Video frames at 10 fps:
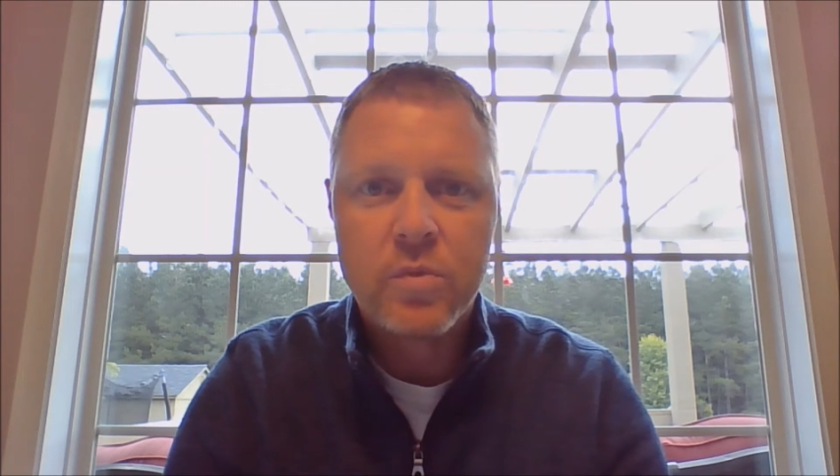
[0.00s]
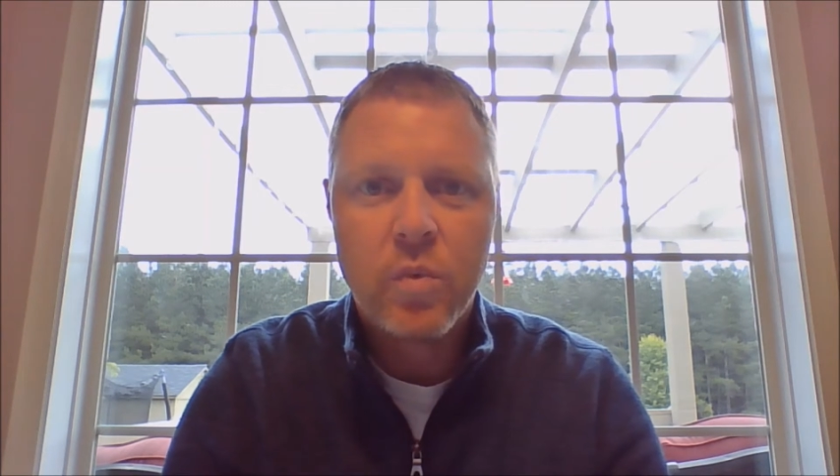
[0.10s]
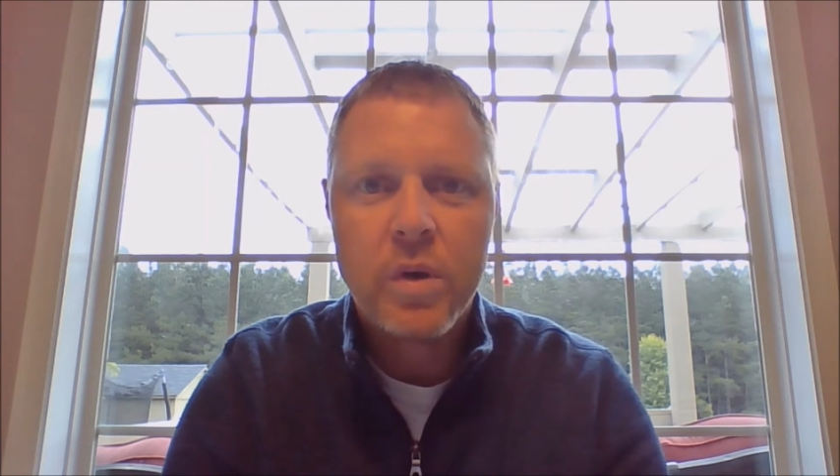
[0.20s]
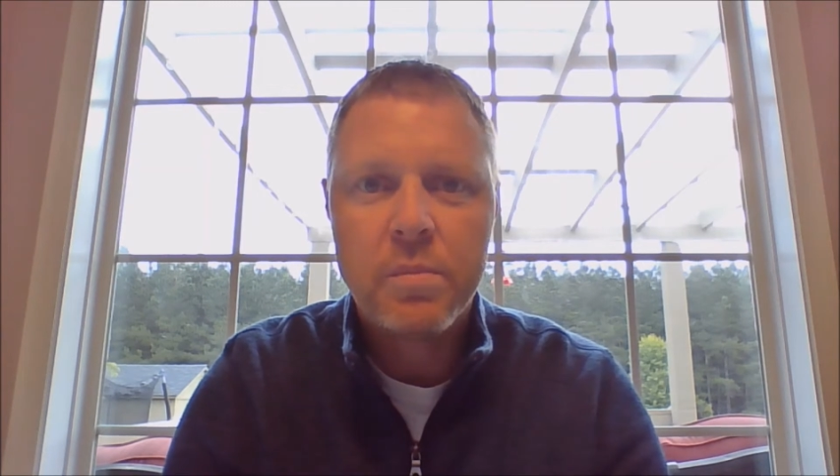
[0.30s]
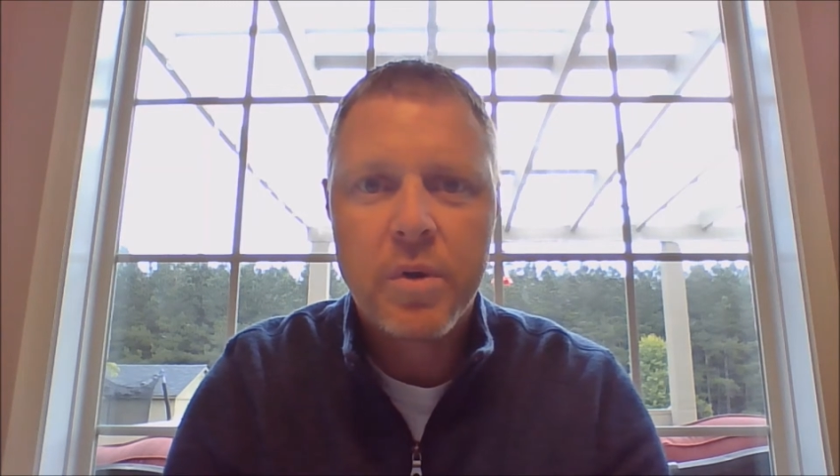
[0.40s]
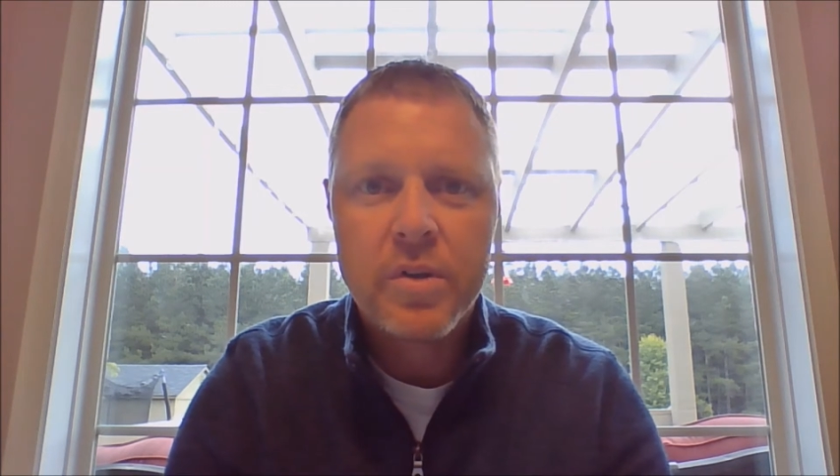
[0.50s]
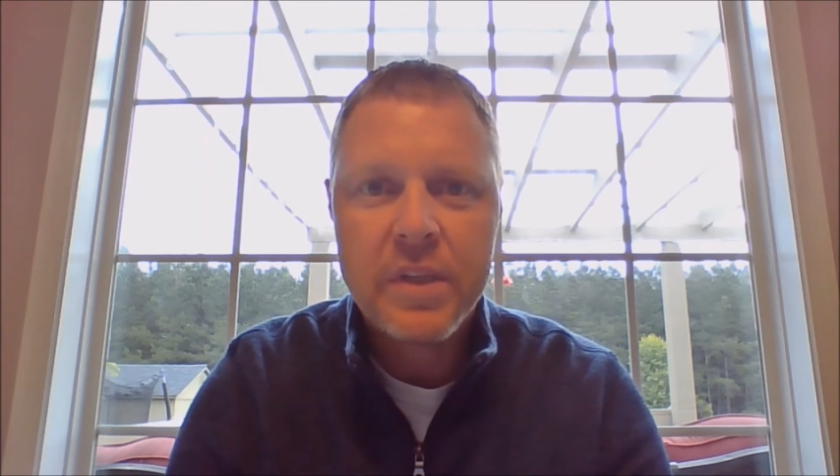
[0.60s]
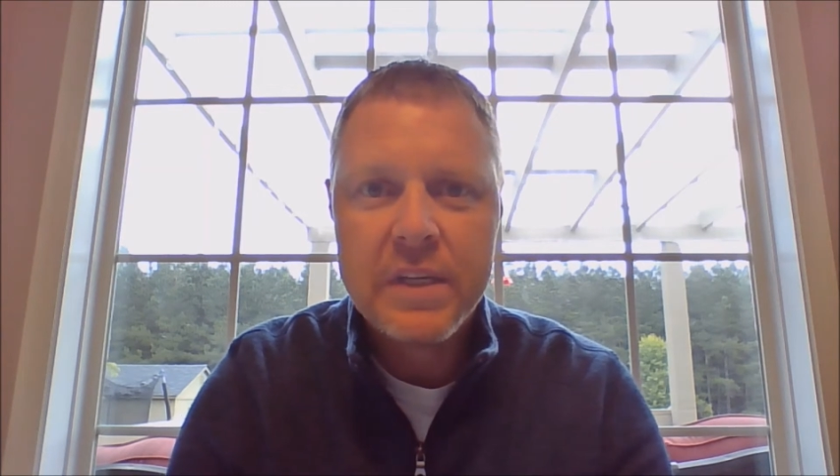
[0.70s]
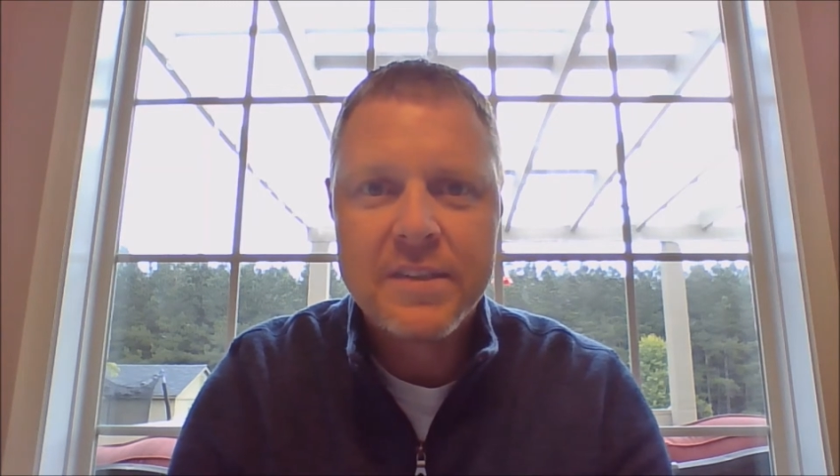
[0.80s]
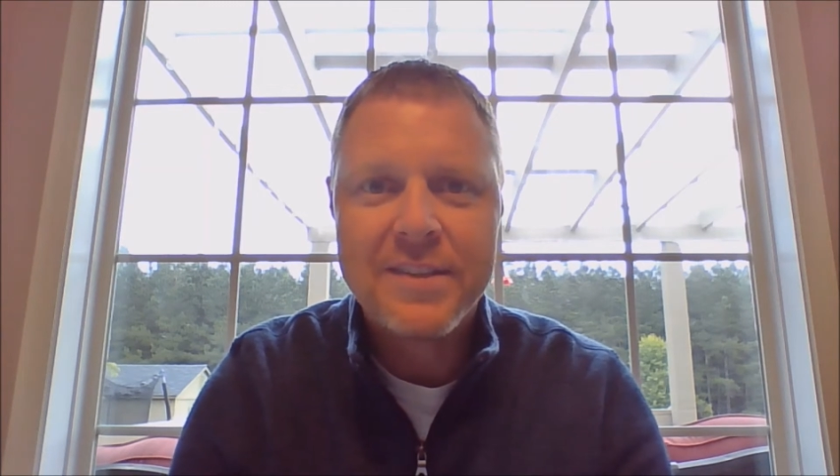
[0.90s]
One
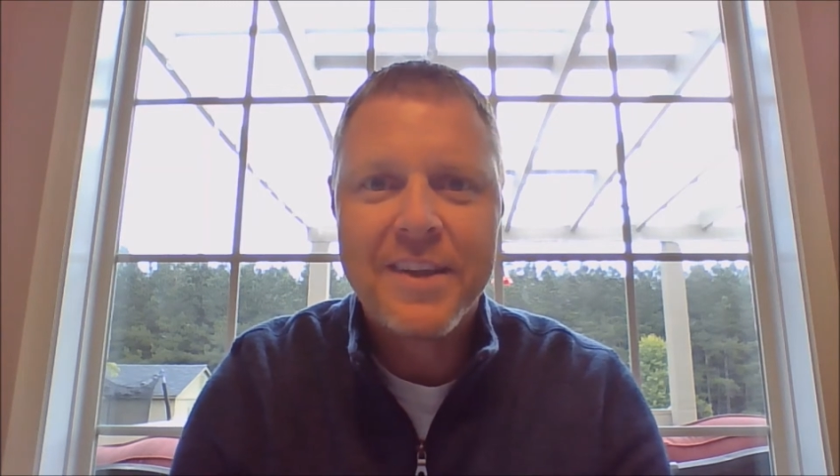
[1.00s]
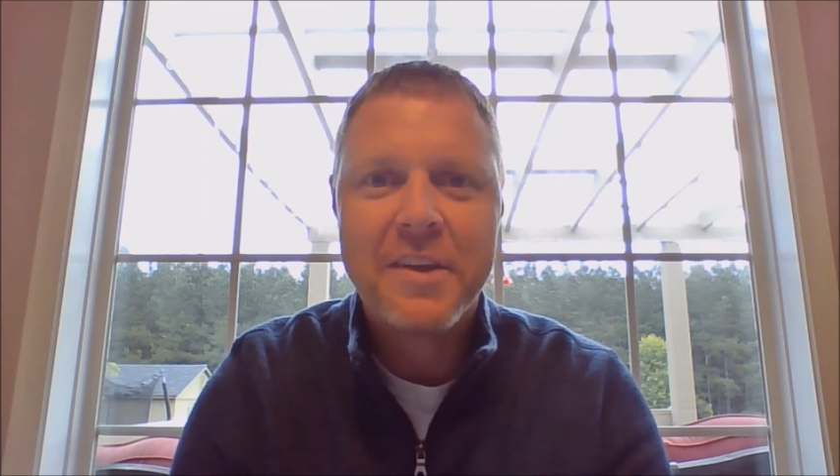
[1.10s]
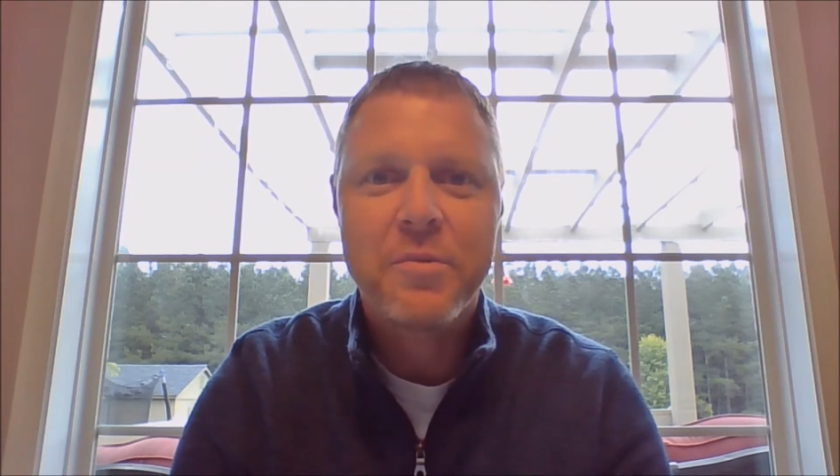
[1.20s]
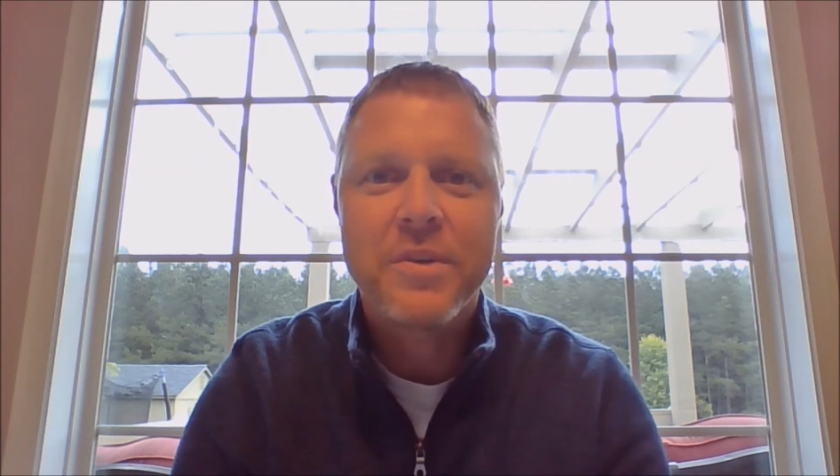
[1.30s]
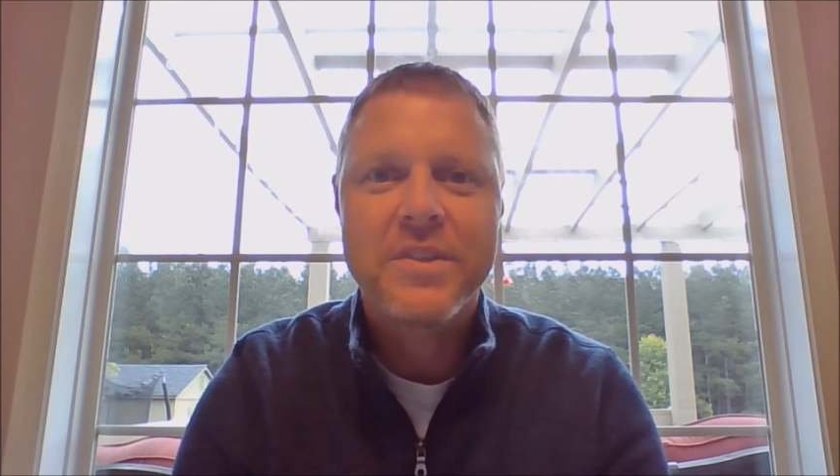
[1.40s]
birthday today. I want to